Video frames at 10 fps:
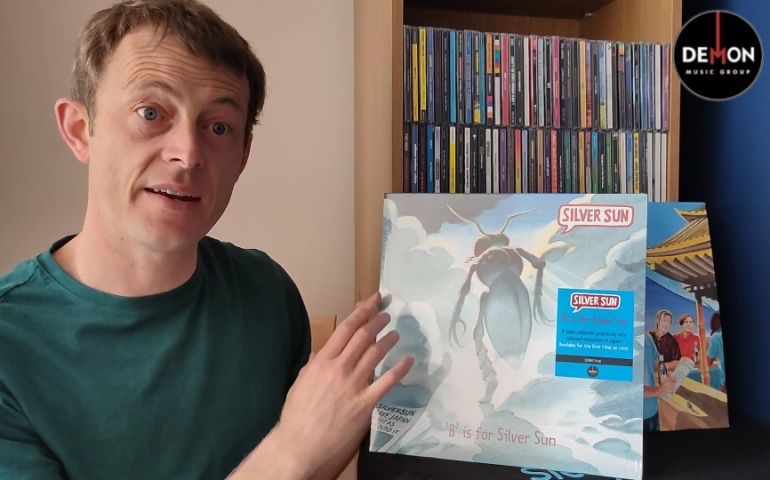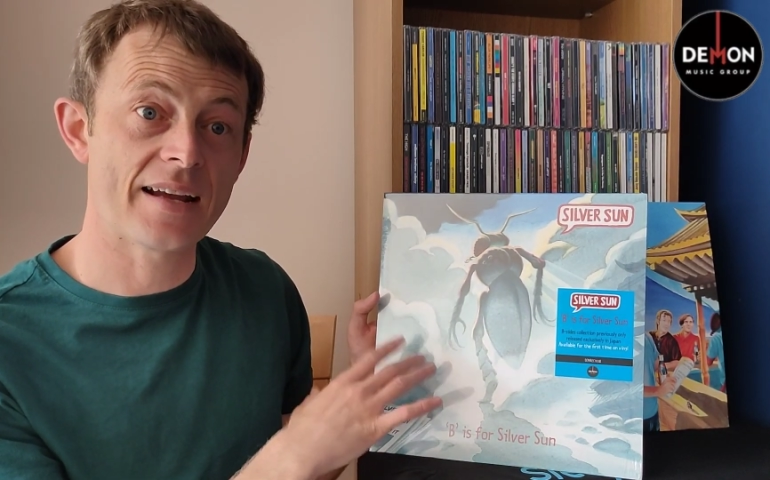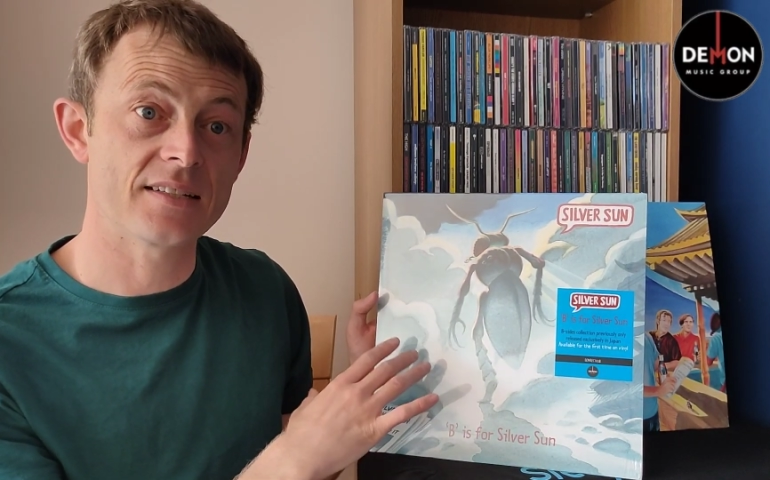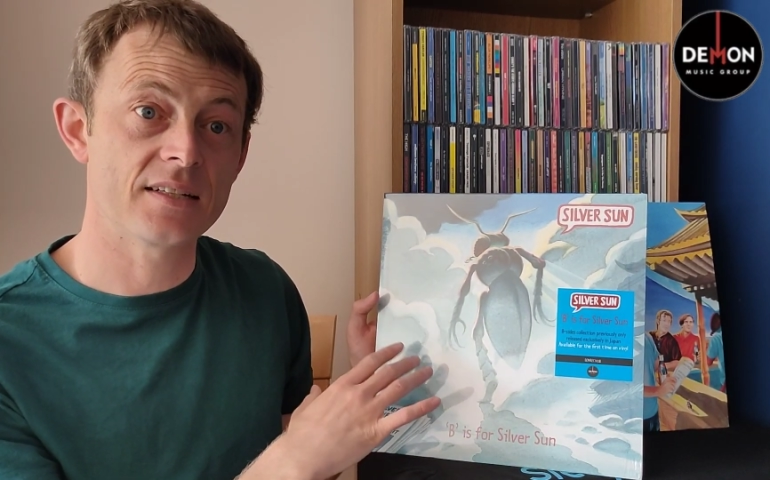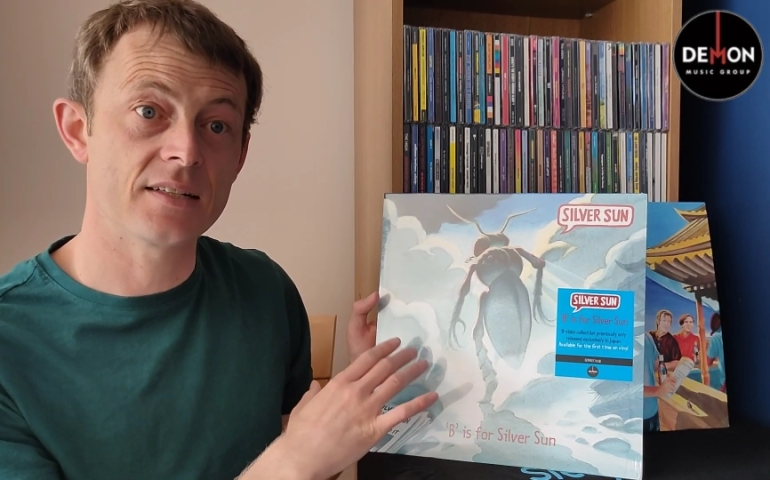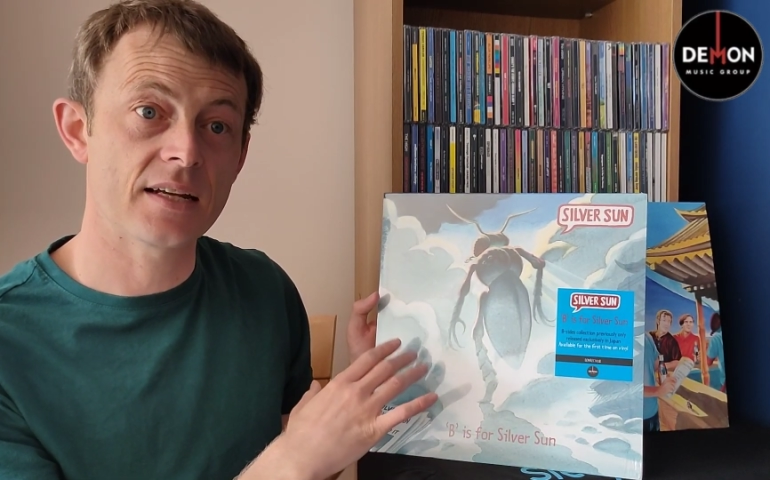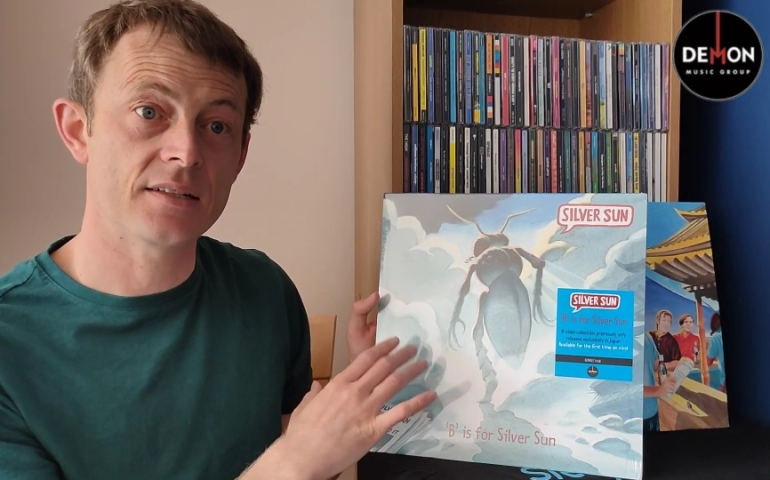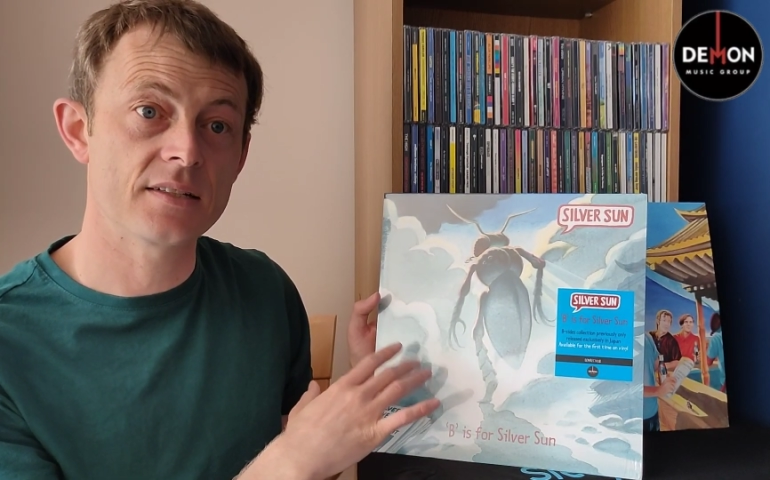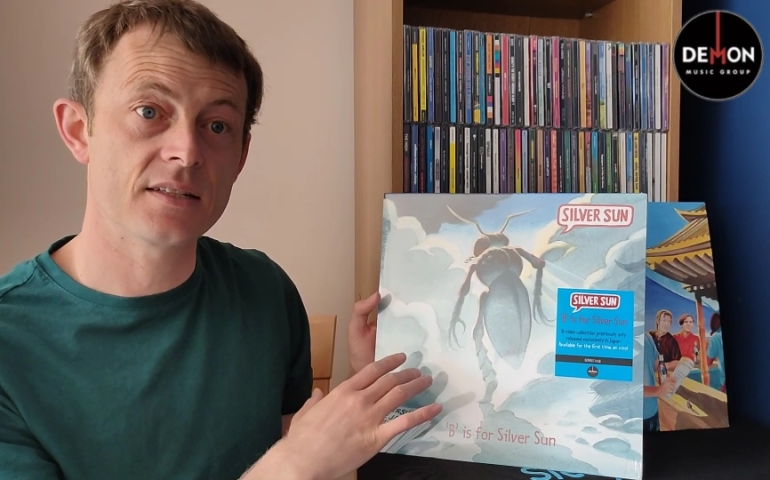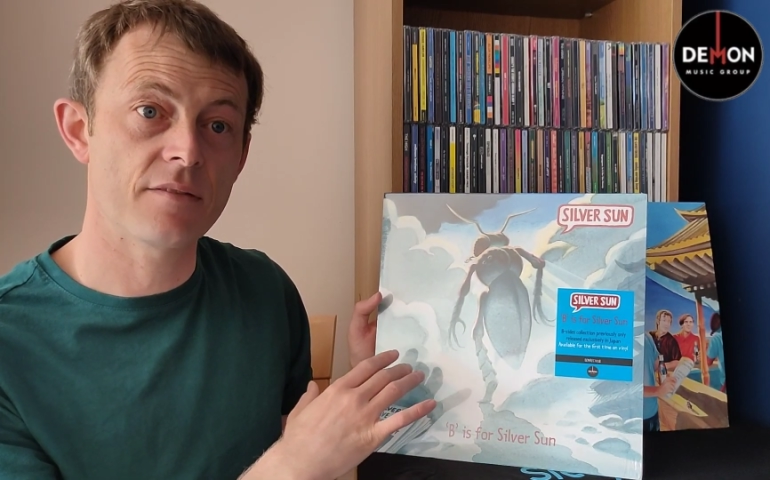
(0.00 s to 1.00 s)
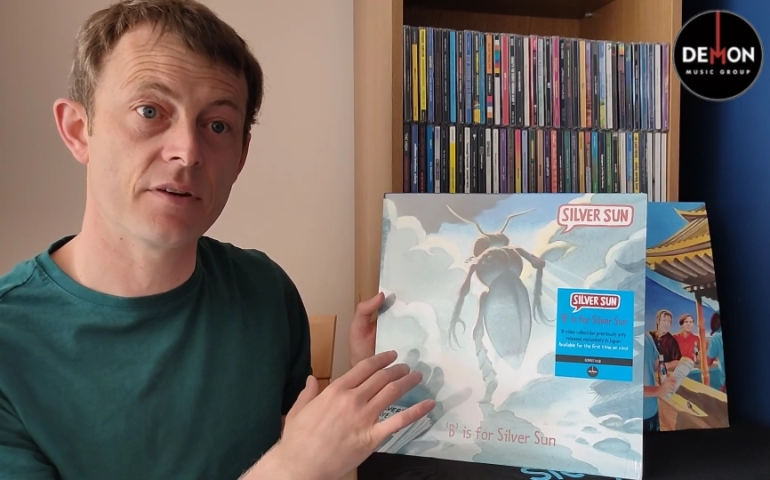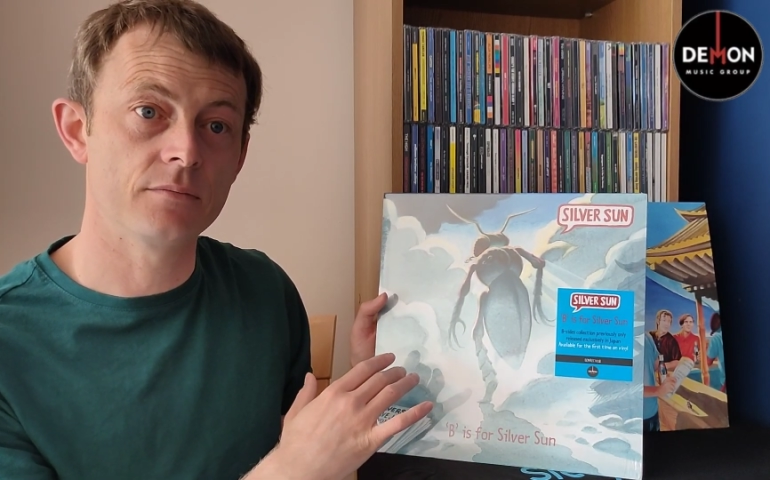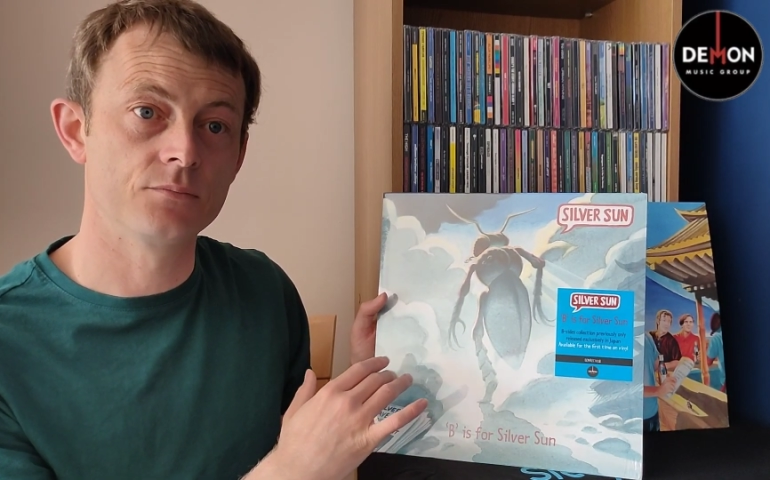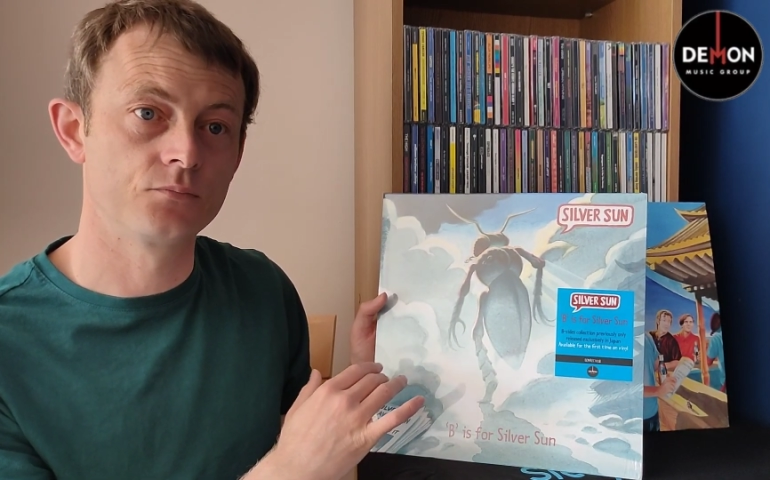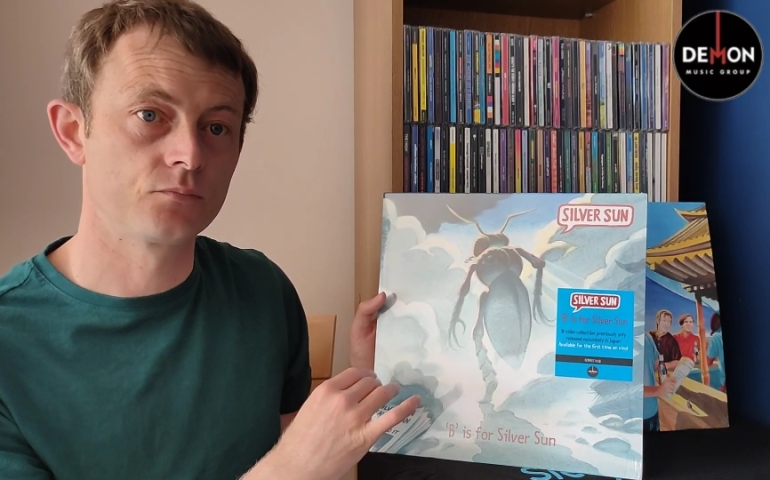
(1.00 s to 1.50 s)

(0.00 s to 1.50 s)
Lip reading: 1997.